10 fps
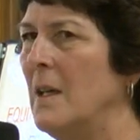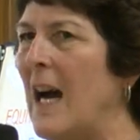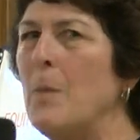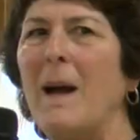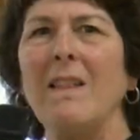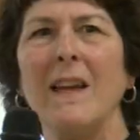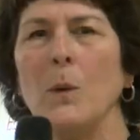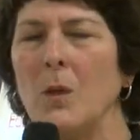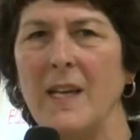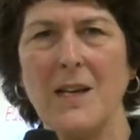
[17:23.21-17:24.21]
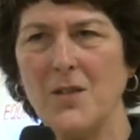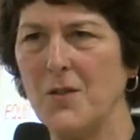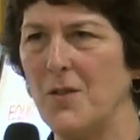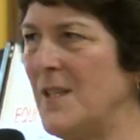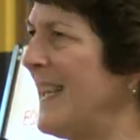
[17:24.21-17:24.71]
Our bilingual
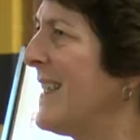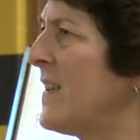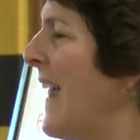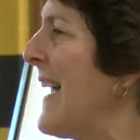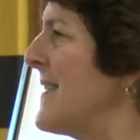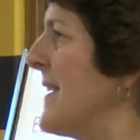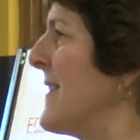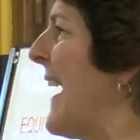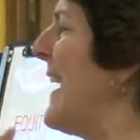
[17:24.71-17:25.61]
youngsters in classes.